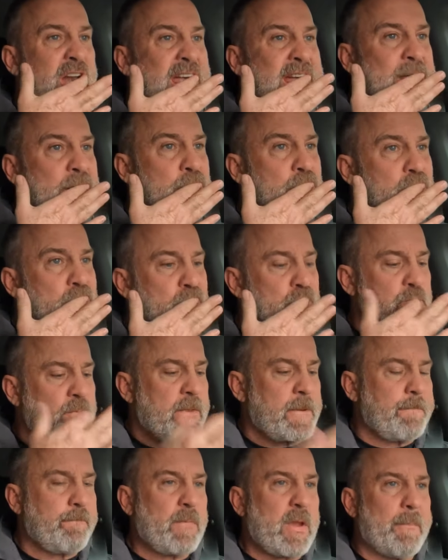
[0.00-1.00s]
than that,
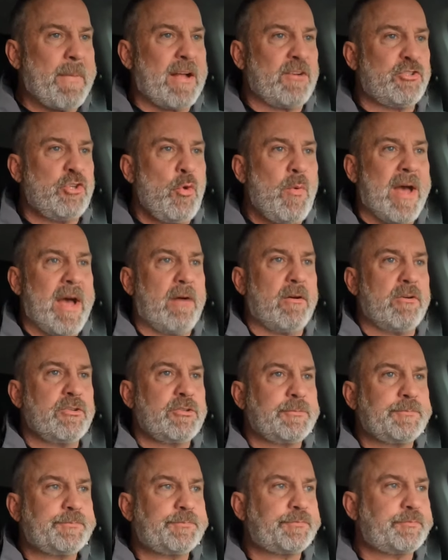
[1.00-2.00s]
about 2 hours.